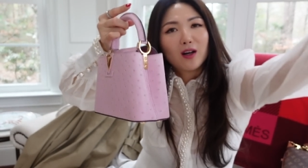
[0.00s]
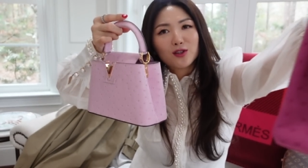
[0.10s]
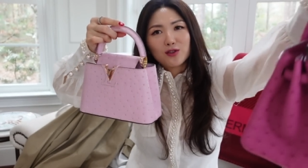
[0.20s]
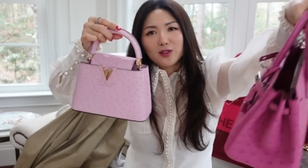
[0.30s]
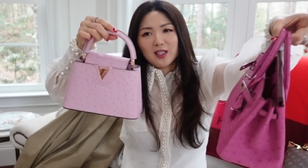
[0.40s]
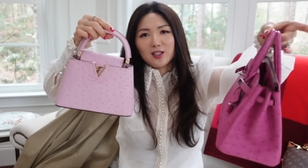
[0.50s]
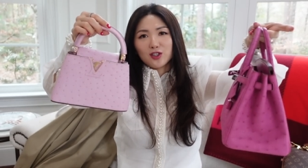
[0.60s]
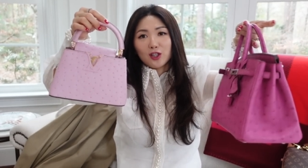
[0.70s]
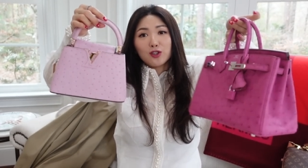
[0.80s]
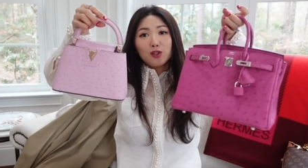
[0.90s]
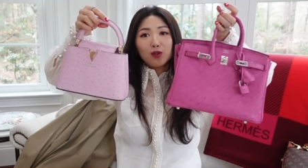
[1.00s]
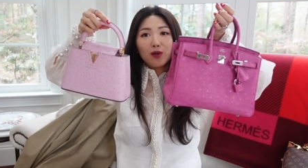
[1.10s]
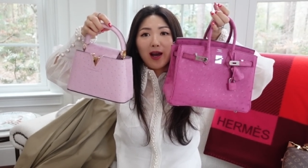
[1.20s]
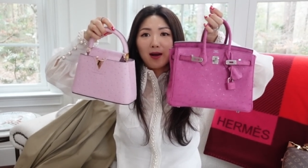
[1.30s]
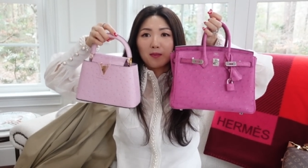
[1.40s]
ostrich, two
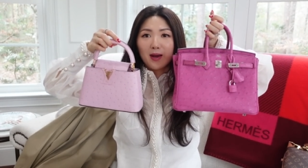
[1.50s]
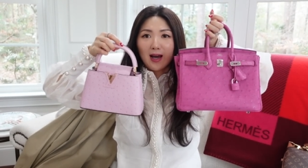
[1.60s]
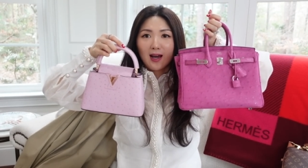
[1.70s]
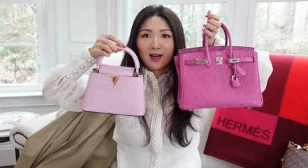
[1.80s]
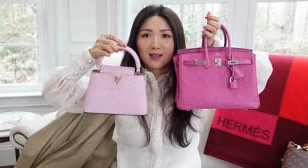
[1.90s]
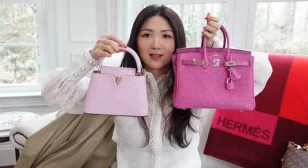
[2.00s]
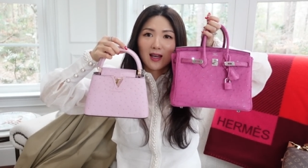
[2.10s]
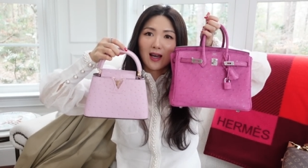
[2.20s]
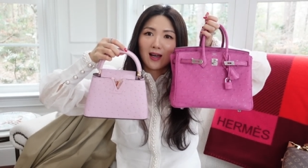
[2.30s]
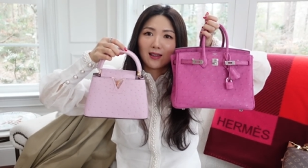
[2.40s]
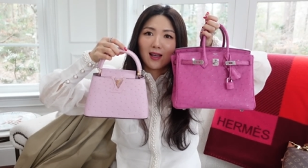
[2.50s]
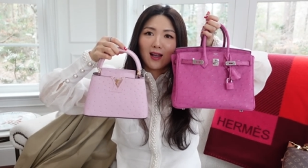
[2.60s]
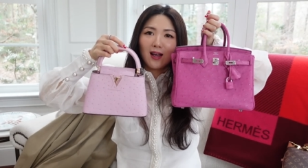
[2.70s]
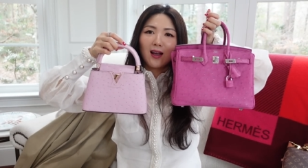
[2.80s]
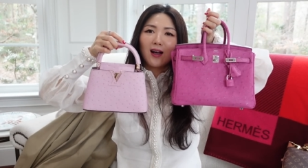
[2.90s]
handbags, and
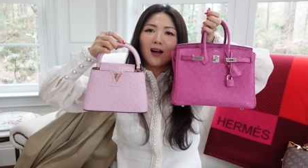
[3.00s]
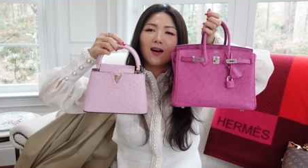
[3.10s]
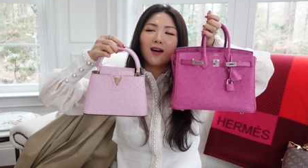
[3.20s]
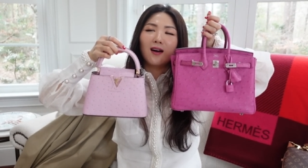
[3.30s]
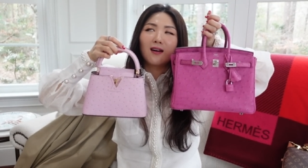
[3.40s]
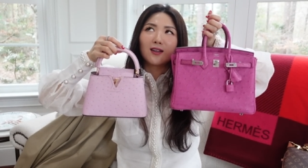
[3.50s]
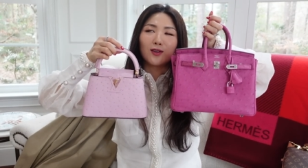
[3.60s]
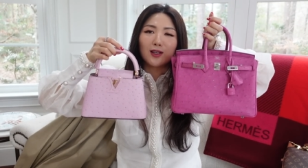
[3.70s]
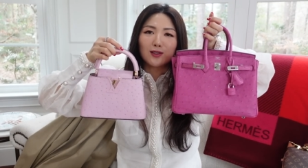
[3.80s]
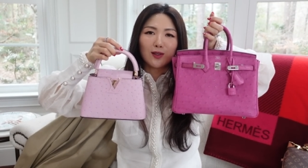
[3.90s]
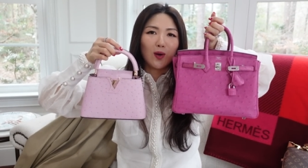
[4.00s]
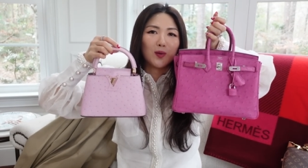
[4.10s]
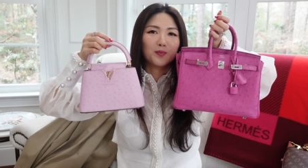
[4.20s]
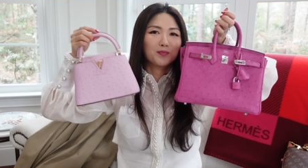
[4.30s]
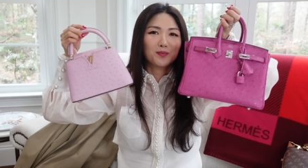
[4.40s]
oh, you guys
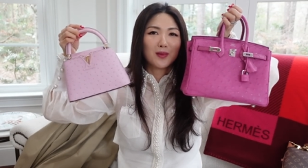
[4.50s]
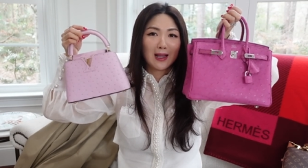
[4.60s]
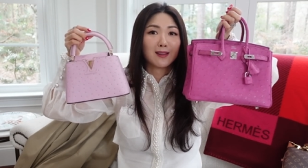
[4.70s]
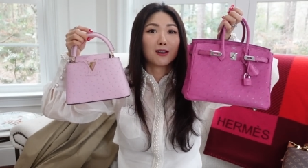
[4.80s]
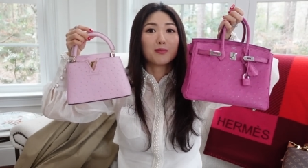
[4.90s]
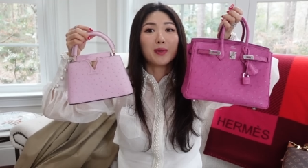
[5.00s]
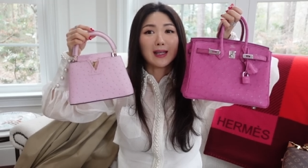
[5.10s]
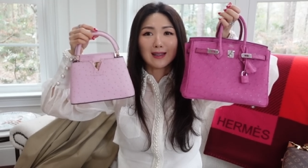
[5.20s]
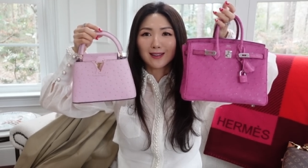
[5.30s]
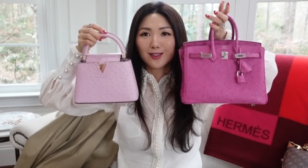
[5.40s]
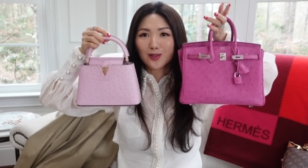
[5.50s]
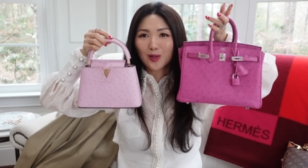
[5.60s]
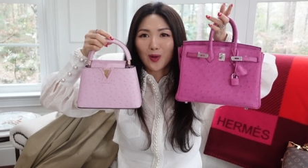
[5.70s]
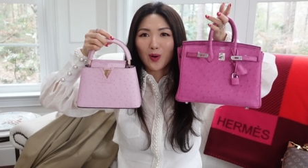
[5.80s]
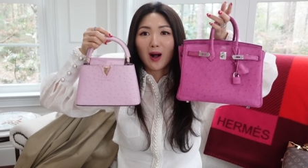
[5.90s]
know I love pink,
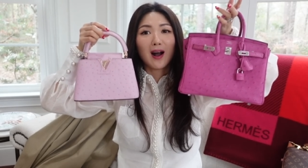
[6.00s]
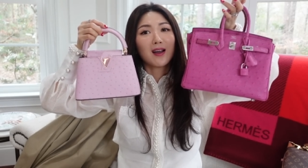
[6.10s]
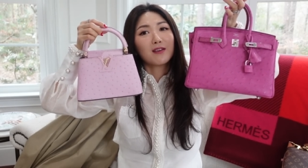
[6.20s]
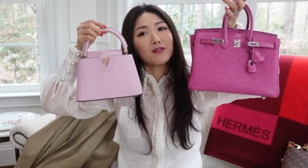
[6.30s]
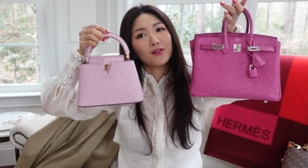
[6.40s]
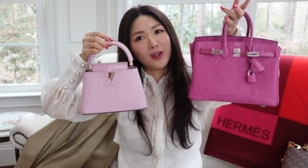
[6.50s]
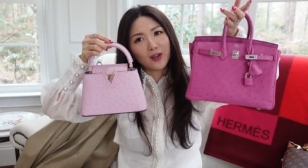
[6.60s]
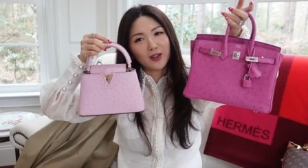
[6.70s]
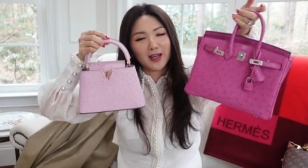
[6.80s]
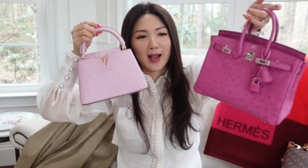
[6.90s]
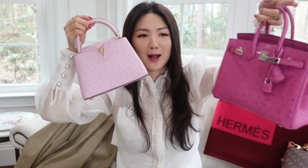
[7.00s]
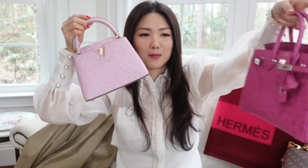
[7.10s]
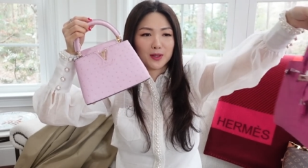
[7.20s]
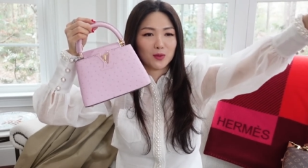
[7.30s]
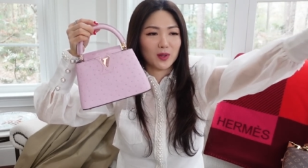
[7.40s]
so I am very
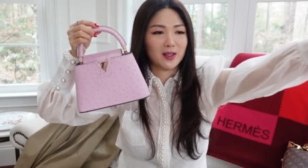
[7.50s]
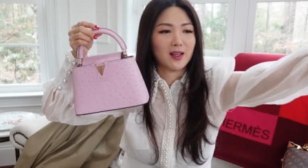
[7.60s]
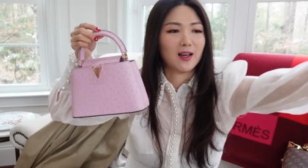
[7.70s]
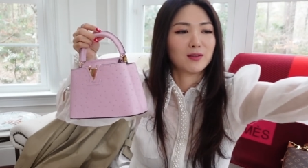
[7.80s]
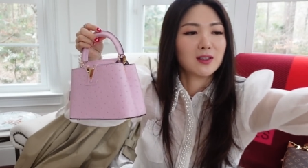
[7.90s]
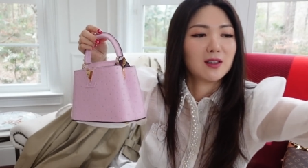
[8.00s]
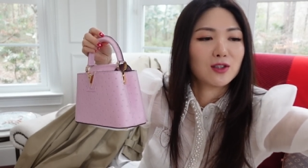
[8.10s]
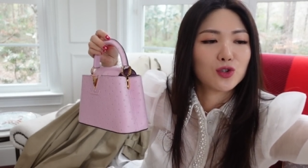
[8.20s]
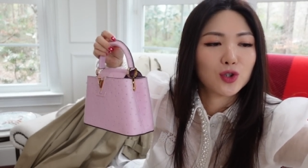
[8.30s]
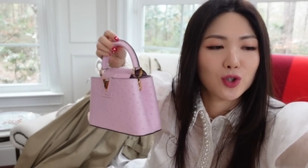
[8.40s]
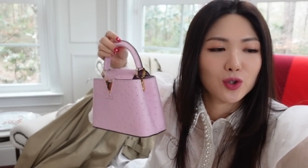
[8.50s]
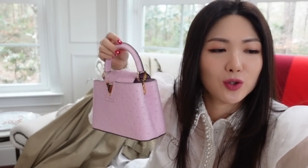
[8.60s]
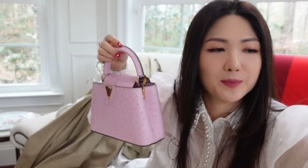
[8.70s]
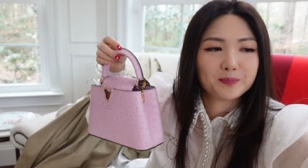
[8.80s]
happy with having these two.